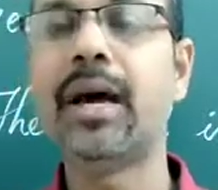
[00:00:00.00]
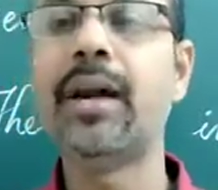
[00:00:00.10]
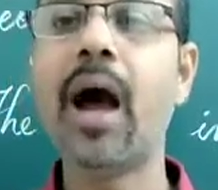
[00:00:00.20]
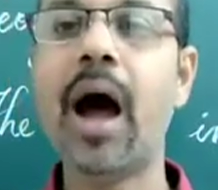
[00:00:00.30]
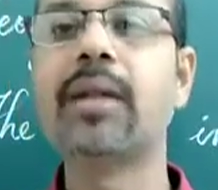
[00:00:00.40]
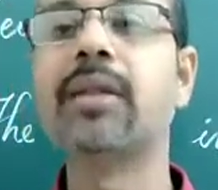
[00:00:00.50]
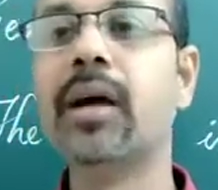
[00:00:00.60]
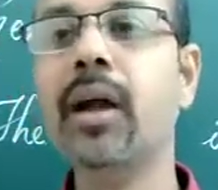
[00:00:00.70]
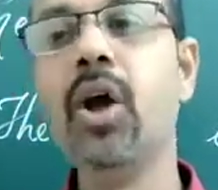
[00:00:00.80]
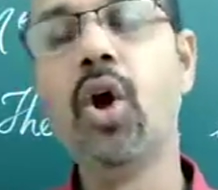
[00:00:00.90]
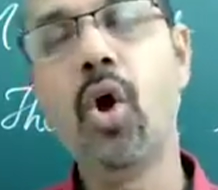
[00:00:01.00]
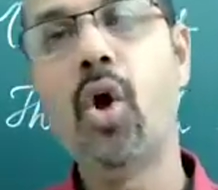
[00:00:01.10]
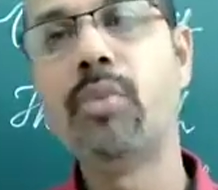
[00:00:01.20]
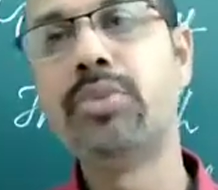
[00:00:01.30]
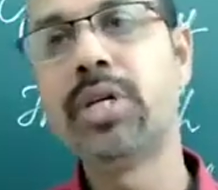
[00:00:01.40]
and other
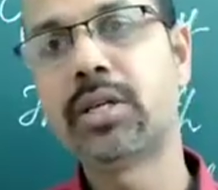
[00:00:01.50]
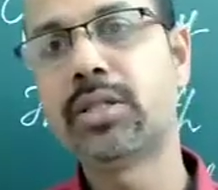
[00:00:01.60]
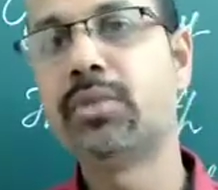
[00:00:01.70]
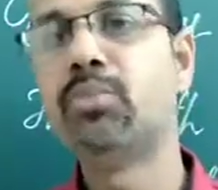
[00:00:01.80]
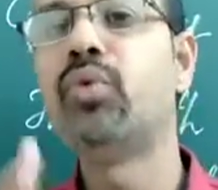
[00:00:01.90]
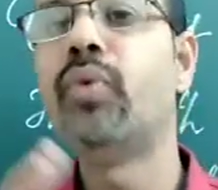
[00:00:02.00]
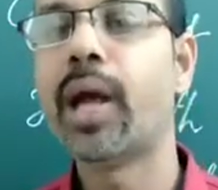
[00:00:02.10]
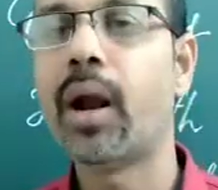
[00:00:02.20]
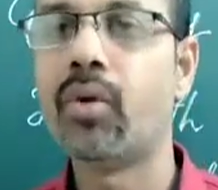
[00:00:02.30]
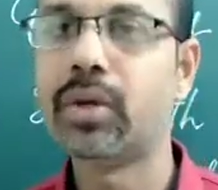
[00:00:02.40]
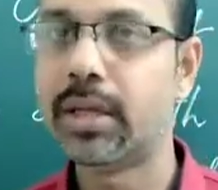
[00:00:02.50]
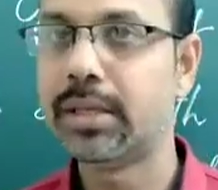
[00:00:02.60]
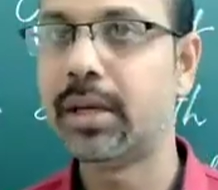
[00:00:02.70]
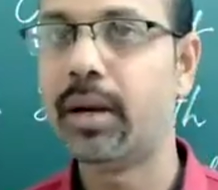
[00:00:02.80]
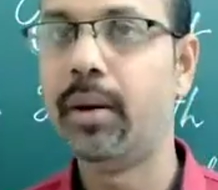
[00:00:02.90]
objects move around the
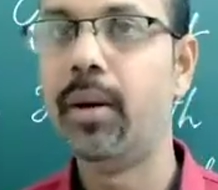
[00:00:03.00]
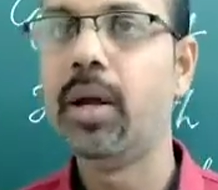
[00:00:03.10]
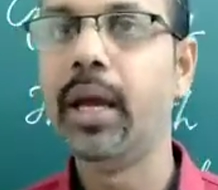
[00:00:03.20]
sun.